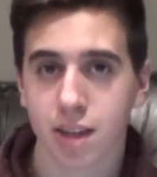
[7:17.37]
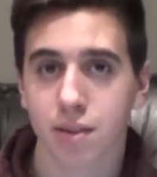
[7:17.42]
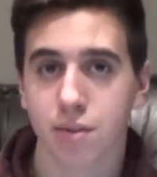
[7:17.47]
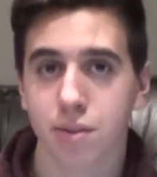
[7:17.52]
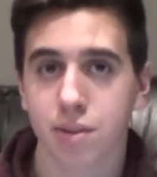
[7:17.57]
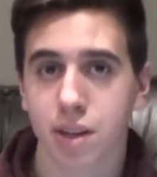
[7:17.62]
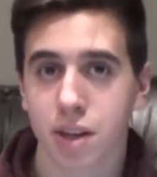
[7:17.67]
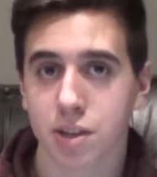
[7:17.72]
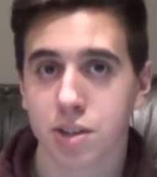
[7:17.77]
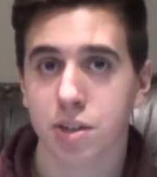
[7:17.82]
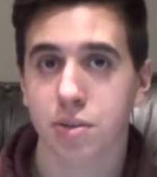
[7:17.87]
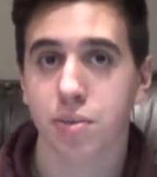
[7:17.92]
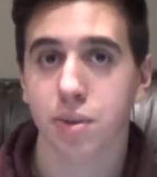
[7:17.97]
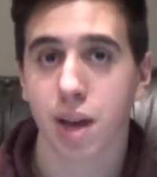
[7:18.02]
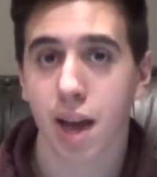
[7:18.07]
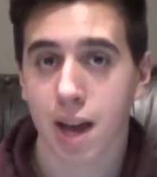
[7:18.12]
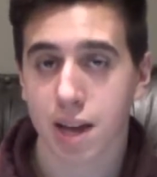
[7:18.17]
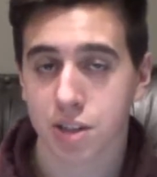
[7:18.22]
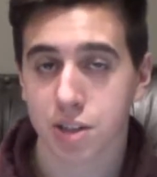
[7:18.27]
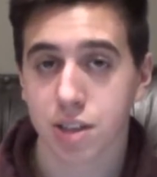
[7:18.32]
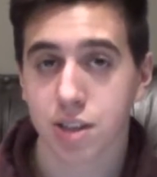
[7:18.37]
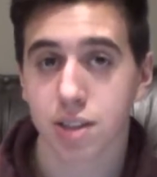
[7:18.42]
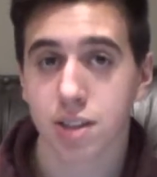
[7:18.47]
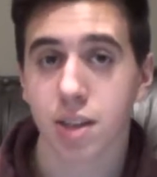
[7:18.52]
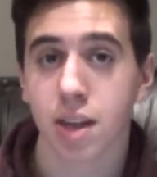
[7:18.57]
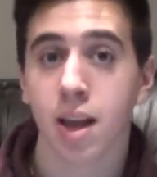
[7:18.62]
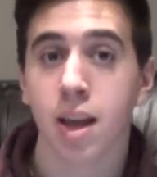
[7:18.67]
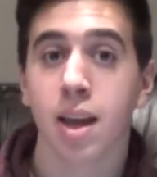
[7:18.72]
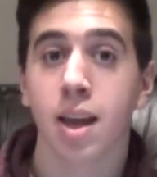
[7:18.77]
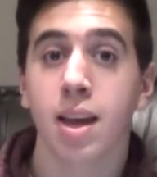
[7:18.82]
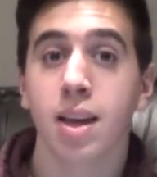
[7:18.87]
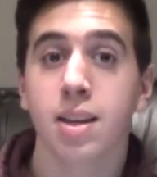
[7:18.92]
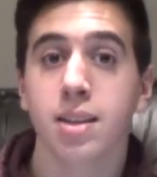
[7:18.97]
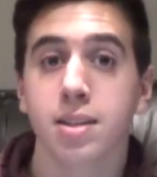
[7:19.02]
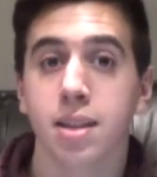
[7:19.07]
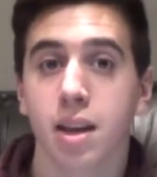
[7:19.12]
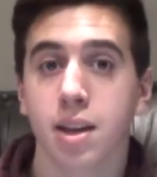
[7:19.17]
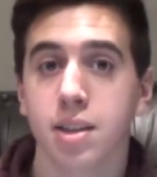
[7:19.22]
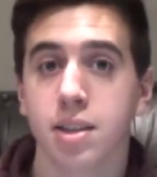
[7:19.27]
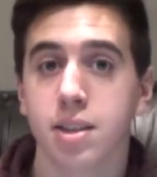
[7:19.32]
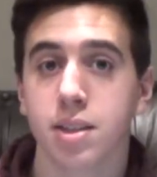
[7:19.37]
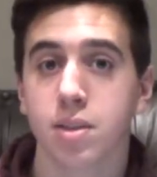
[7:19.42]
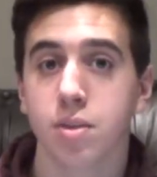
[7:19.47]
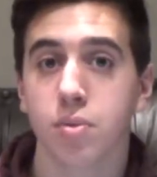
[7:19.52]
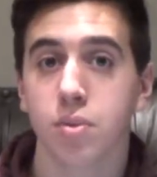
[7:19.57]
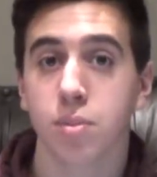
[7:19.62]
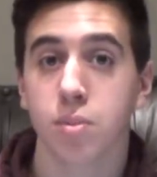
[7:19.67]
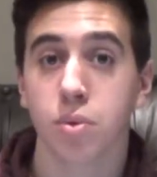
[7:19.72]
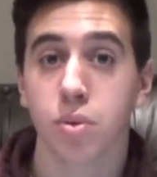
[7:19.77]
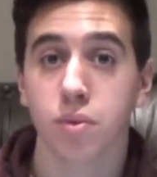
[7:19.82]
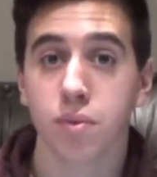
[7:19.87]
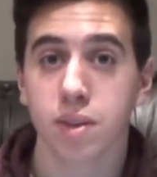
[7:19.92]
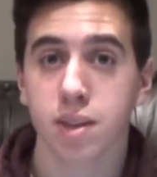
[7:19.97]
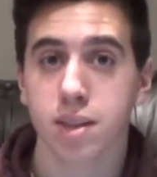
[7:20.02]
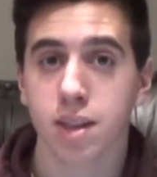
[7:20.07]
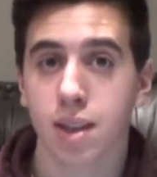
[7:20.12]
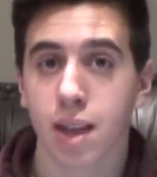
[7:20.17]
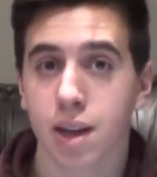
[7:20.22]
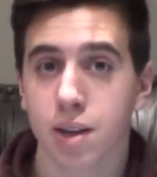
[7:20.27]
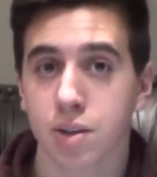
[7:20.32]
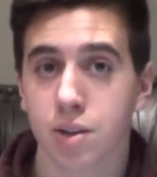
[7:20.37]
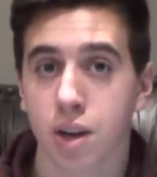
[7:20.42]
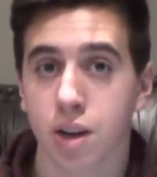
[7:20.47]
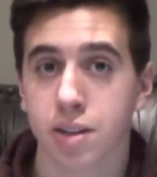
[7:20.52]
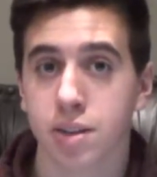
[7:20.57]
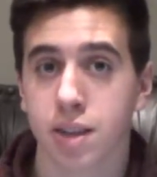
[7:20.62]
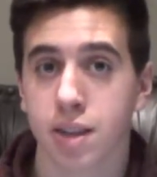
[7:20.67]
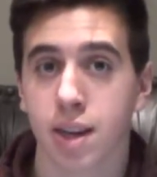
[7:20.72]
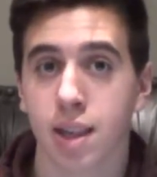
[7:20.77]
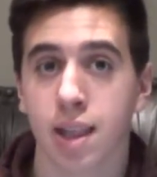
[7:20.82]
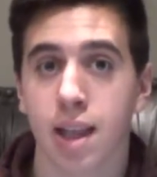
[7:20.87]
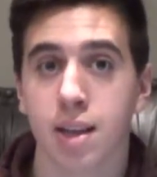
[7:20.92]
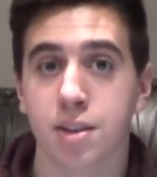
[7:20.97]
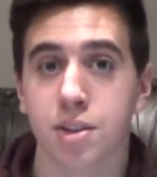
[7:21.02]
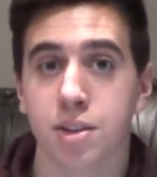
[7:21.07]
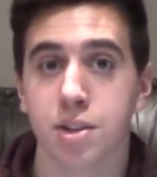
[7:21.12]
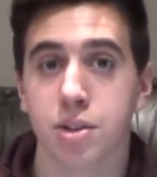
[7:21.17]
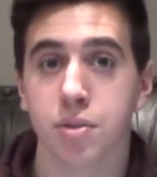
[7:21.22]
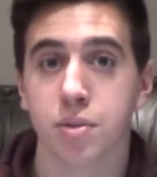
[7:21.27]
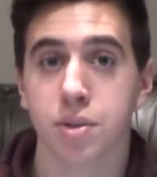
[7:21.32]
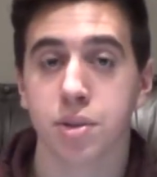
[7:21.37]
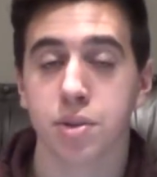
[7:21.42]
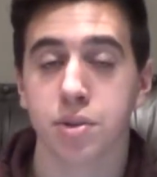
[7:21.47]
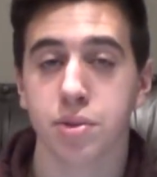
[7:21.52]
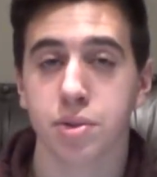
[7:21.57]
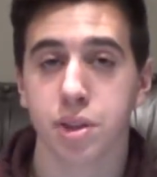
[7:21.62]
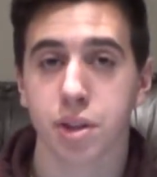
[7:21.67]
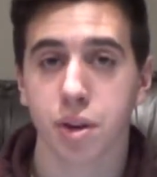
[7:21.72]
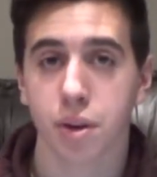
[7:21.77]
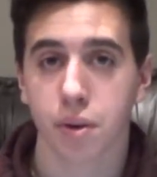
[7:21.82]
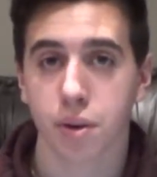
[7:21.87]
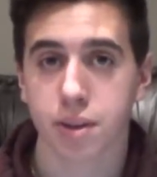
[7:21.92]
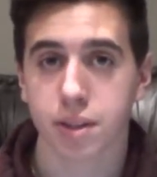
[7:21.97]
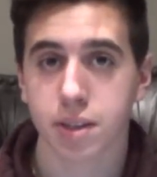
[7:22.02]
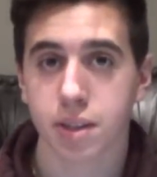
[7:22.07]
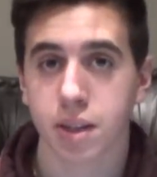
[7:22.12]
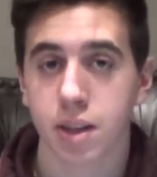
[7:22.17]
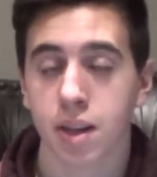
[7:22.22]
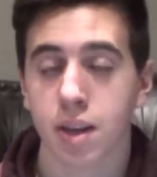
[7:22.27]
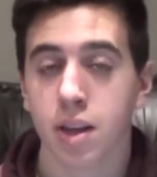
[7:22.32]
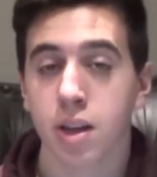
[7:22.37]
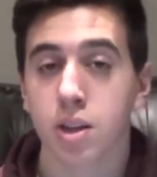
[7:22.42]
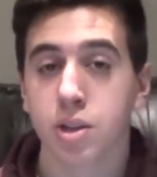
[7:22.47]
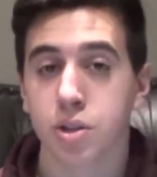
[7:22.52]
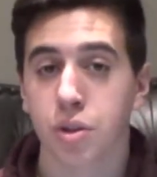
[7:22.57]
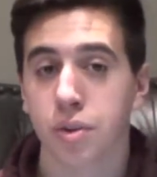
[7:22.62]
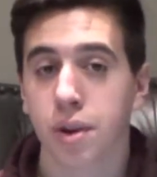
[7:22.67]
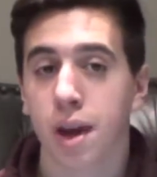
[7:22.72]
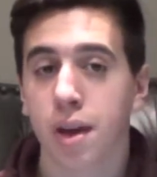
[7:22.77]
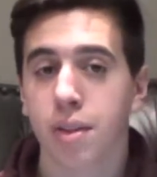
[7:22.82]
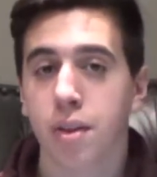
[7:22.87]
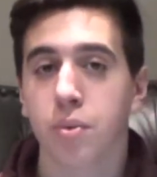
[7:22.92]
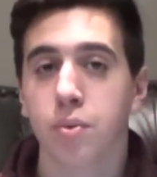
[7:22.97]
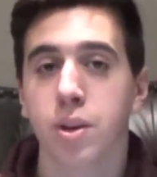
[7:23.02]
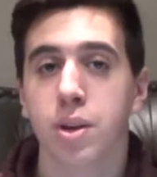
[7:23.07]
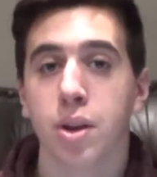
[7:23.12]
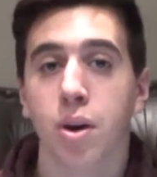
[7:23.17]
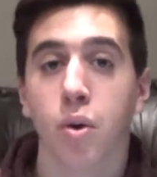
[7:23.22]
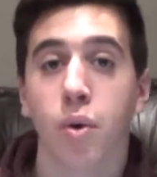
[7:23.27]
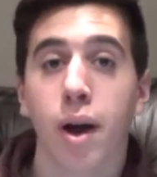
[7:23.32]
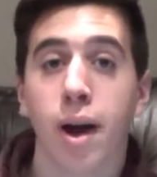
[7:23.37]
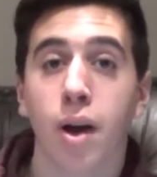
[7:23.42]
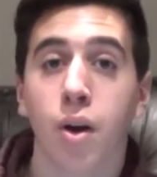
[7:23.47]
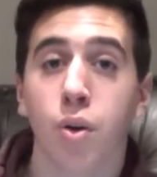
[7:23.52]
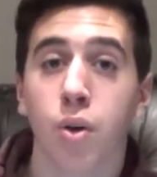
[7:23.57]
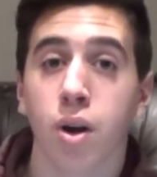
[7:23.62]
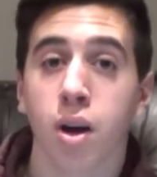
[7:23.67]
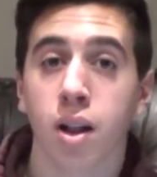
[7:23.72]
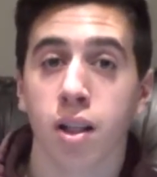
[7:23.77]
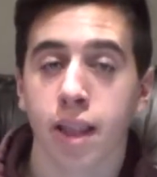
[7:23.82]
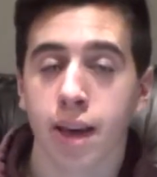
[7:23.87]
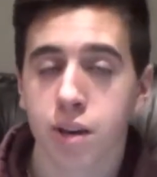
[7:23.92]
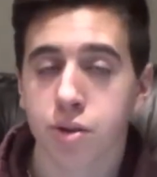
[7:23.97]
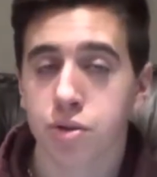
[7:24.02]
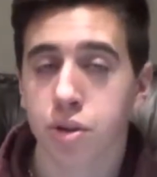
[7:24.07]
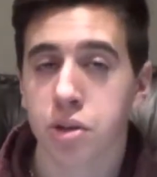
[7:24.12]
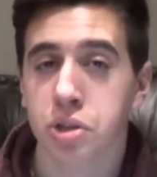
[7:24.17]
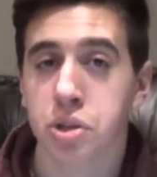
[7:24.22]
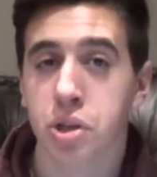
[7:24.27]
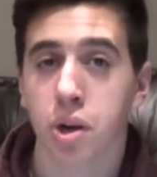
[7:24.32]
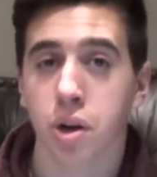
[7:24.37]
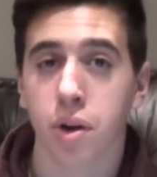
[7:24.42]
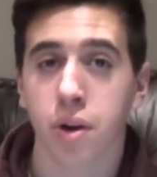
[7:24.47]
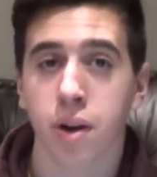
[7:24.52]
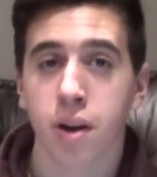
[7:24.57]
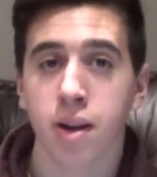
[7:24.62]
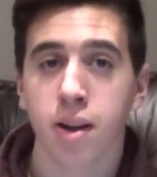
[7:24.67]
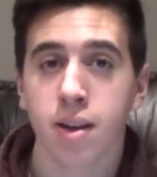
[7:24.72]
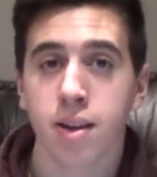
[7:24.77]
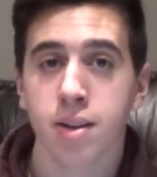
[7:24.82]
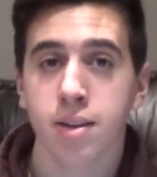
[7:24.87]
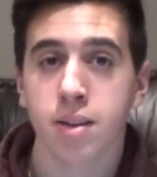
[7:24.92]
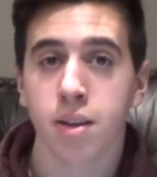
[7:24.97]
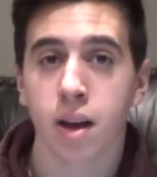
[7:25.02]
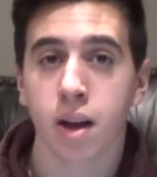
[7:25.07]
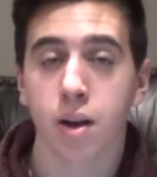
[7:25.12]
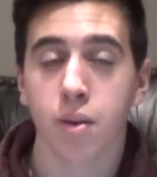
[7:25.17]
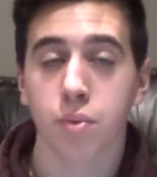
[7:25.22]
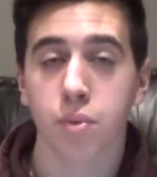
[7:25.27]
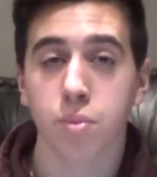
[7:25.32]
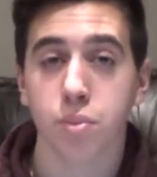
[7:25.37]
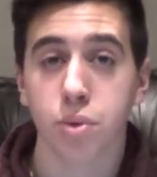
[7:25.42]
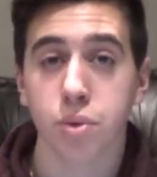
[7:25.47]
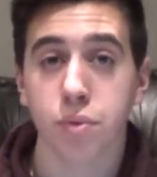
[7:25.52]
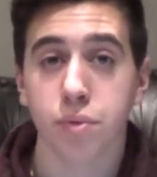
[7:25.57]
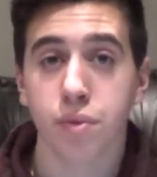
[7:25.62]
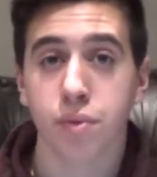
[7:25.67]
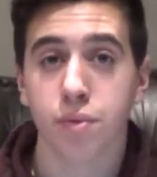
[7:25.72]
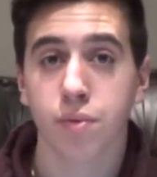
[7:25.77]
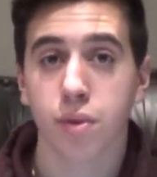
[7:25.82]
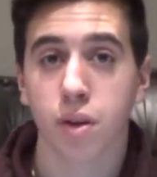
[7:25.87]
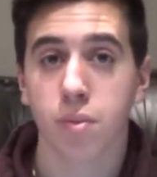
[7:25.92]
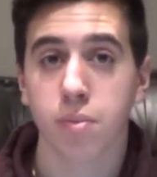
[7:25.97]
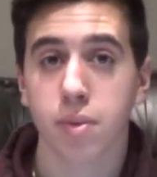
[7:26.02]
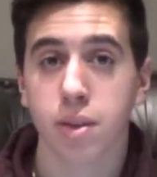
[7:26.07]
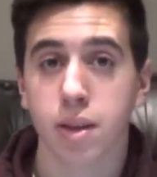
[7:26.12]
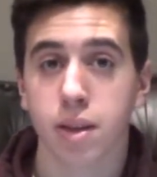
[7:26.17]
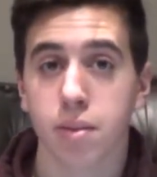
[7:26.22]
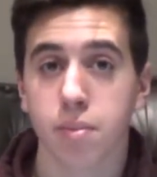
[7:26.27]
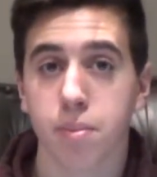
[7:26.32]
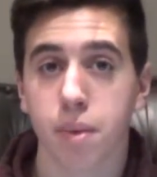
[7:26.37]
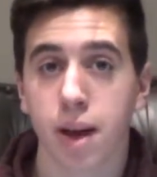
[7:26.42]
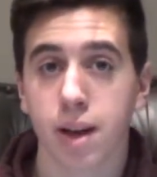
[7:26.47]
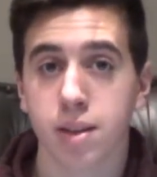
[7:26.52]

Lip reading: reduction reactions does remove these electrons and allows it to induce a current. So now that we know how electrons are removed from the